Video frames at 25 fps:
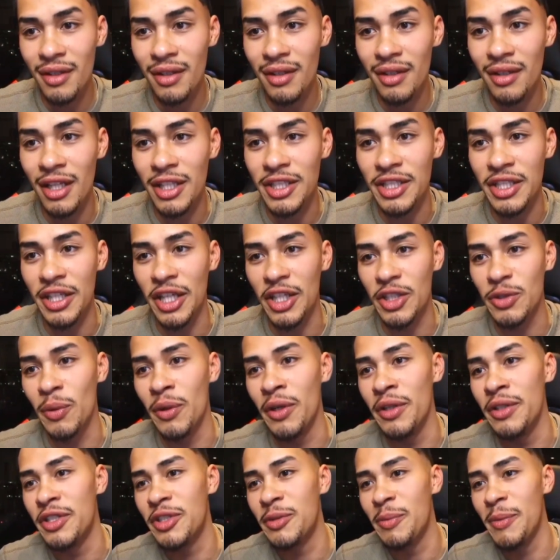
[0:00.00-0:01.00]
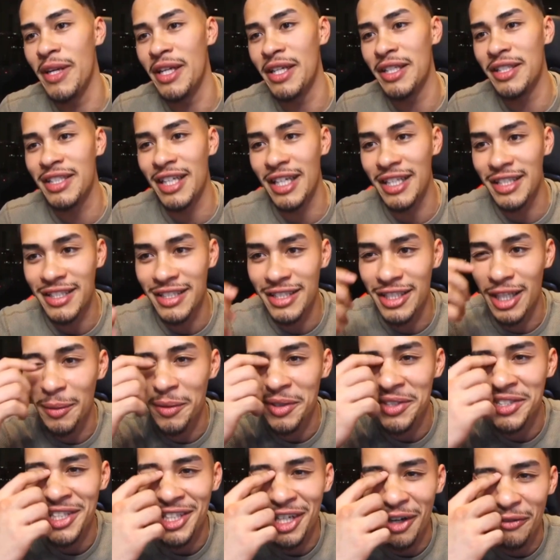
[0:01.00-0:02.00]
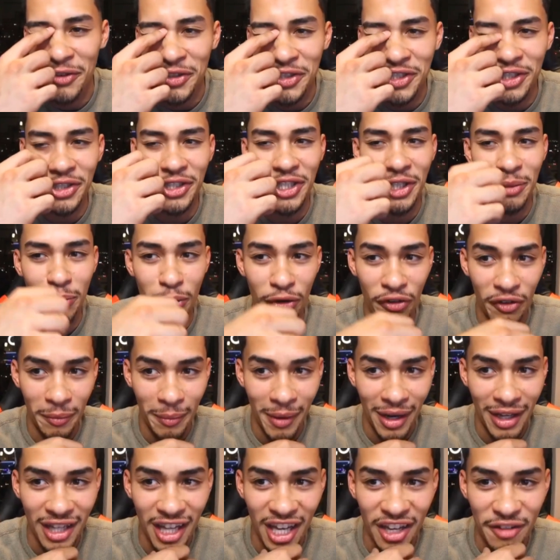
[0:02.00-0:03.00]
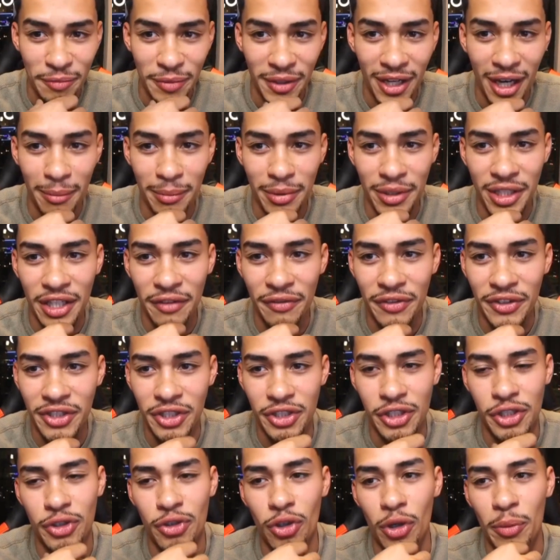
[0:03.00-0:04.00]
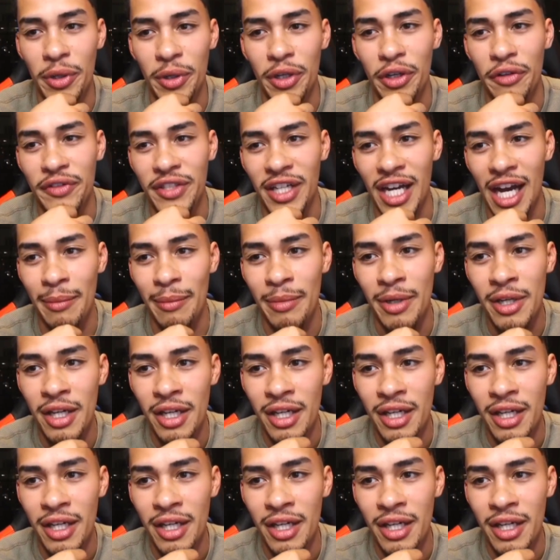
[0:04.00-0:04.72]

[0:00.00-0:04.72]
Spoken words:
Let's see this one. Smitty says, W. Sneako, for seriously improving my life beyond belief in such a short period of time.